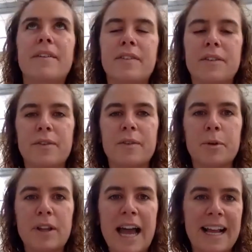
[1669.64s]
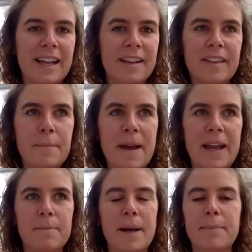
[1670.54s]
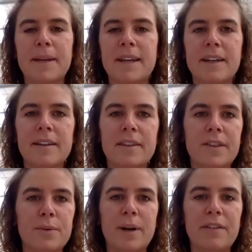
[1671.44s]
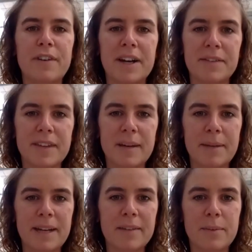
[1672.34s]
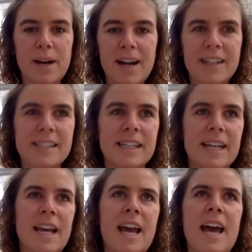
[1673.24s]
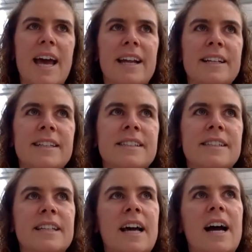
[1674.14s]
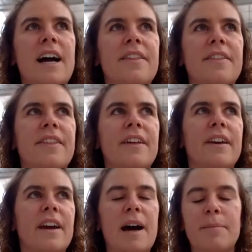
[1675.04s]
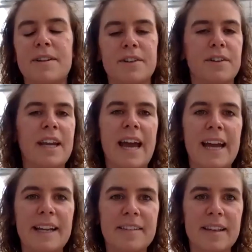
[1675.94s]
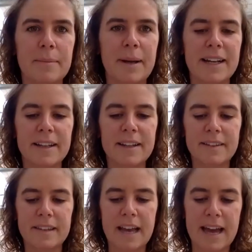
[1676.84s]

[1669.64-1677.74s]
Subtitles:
sort of smaller hangings I make might be 25 centimeters wide, and they're up to 80 centimeters.